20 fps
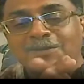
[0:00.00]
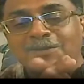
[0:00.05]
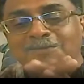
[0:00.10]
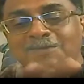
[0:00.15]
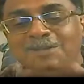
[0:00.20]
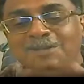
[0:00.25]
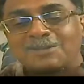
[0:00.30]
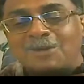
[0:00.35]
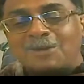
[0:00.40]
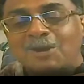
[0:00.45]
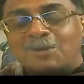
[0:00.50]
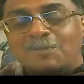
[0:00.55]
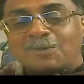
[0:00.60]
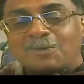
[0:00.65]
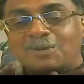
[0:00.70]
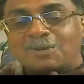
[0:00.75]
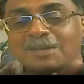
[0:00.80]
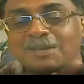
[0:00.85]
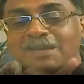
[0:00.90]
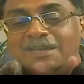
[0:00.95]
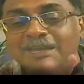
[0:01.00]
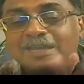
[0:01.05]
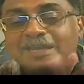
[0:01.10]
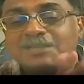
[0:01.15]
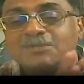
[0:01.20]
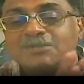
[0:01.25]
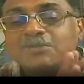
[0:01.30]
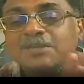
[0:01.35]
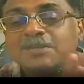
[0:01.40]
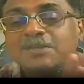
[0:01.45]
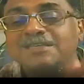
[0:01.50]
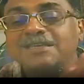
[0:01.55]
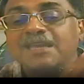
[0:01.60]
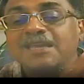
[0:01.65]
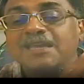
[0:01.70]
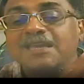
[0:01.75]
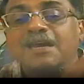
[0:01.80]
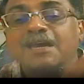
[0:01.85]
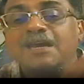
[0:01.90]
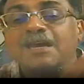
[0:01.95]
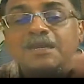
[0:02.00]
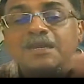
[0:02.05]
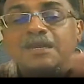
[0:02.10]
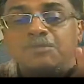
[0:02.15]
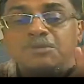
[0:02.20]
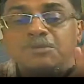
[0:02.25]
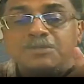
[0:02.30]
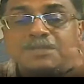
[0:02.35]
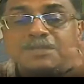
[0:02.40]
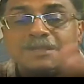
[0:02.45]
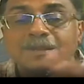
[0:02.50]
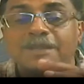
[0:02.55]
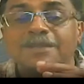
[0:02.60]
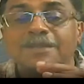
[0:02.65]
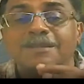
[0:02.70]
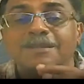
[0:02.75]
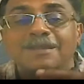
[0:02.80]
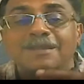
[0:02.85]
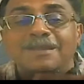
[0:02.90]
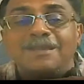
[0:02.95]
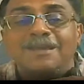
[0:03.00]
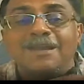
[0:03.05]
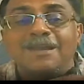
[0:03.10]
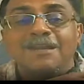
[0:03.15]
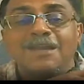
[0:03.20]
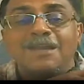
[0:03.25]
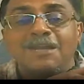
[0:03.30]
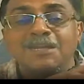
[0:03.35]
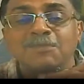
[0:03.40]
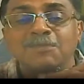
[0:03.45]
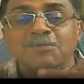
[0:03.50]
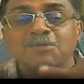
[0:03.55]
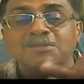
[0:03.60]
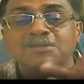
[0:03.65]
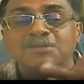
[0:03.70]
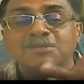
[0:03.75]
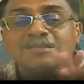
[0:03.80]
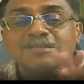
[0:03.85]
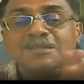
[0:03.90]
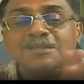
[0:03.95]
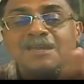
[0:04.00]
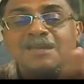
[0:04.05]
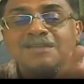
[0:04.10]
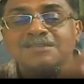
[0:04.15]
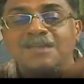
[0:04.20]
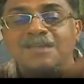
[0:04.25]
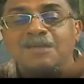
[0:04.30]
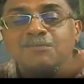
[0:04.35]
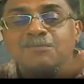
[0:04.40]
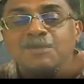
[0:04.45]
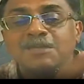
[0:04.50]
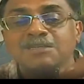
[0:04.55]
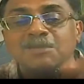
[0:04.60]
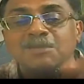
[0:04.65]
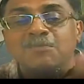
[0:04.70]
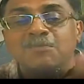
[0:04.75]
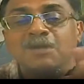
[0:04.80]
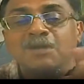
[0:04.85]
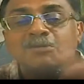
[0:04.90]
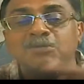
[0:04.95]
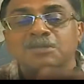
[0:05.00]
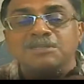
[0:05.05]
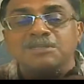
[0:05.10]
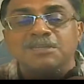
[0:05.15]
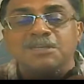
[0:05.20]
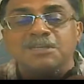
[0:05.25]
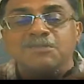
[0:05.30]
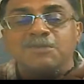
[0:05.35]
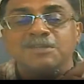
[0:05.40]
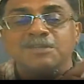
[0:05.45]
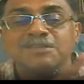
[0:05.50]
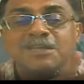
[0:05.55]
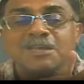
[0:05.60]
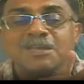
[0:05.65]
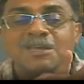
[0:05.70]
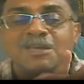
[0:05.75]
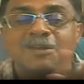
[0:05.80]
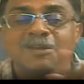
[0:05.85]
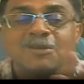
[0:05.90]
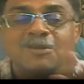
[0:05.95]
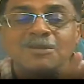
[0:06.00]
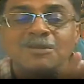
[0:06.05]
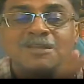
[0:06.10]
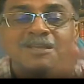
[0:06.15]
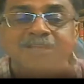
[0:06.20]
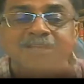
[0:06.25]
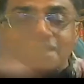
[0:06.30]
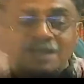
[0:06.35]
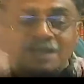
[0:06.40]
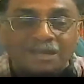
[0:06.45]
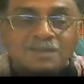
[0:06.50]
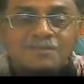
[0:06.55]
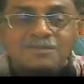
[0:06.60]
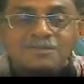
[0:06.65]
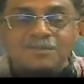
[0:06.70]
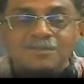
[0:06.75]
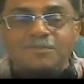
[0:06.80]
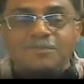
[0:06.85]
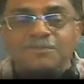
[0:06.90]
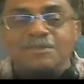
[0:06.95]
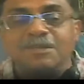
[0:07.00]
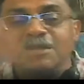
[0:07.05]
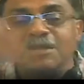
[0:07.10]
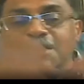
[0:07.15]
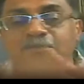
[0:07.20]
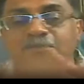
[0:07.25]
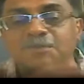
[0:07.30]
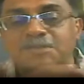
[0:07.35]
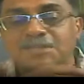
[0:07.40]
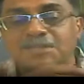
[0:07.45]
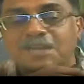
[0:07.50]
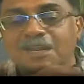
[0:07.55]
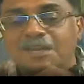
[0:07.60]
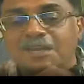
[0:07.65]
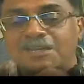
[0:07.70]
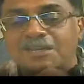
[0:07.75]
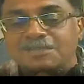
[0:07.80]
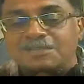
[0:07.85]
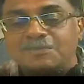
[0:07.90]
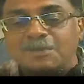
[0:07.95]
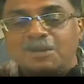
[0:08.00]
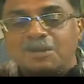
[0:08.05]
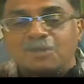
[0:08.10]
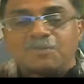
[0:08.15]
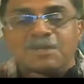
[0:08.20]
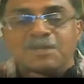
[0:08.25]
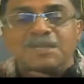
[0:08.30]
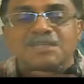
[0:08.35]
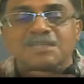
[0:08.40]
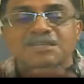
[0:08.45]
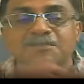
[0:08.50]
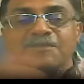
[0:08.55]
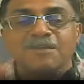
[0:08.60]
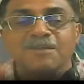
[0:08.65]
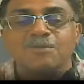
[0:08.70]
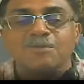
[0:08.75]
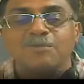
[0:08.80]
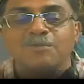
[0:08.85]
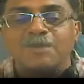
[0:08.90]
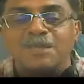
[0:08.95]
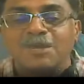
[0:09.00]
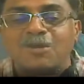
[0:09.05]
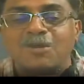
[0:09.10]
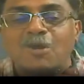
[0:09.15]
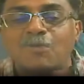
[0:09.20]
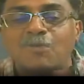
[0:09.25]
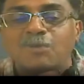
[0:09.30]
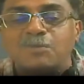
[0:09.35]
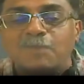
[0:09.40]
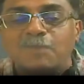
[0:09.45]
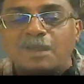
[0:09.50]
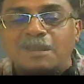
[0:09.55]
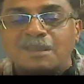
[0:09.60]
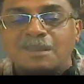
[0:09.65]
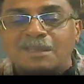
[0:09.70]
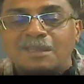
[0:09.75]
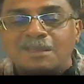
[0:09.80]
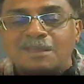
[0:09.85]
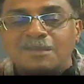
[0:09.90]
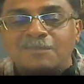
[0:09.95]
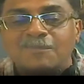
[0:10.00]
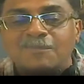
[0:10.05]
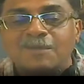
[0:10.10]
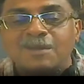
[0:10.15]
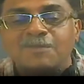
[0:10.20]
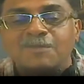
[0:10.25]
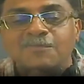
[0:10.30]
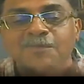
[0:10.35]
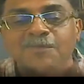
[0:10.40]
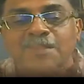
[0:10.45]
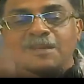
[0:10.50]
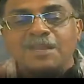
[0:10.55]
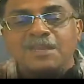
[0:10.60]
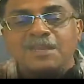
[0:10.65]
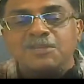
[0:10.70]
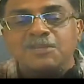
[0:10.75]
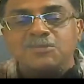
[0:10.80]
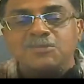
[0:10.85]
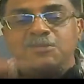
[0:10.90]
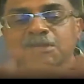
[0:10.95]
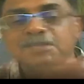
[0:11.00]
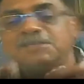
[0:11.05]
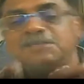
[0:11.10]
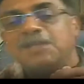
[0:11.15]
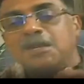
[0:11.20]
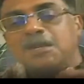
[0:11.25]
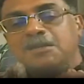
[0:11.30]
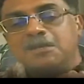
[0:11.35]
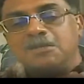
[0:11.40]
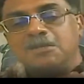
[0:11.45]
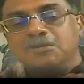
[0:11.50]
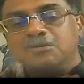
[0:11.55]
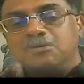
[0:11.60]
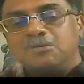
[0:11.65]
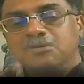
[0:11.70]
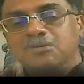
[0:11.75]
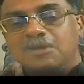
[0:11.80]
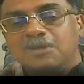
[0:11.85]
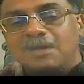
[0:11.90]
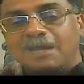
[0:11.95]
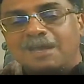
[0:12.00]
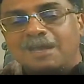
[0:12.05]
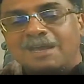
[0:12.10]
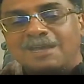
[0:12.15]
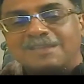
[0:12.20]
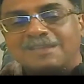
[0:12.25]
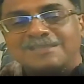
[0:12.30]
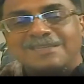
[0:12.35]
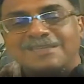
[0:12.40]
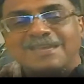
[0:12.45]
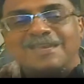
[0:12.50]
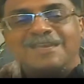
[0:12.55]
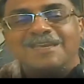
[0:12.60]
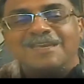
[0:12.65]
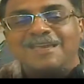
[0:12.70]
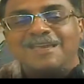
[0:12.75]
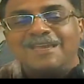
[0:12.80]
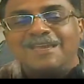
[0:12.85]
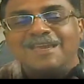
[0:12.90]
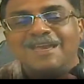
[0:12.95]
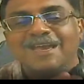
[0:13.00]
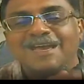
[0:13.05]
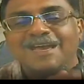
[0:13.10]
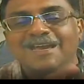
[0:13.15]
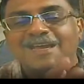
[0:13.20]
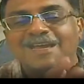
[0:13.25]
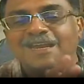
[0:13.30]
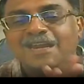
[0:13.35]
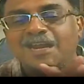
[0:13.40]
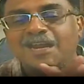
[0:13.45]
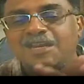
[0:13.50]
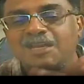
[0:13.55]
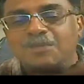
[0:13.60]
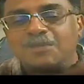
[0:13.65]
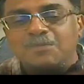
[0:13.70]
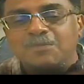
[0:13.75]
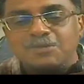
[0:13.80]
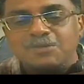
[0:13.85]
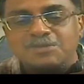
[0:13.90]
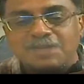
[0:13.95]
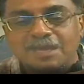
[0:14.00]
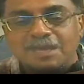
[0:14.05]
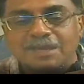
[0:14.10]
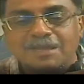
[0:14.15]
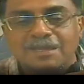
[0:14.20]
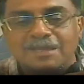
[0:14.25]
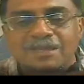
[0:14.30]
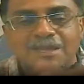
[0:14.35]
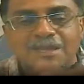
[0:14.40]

we talk about Yeshoda singing Carnatic music, right? Carnatic music sung by Shamankudi Srinivasa here, or great personalities, may not be decipherable by a common man. But when Yeshoda started to sing Carnatic music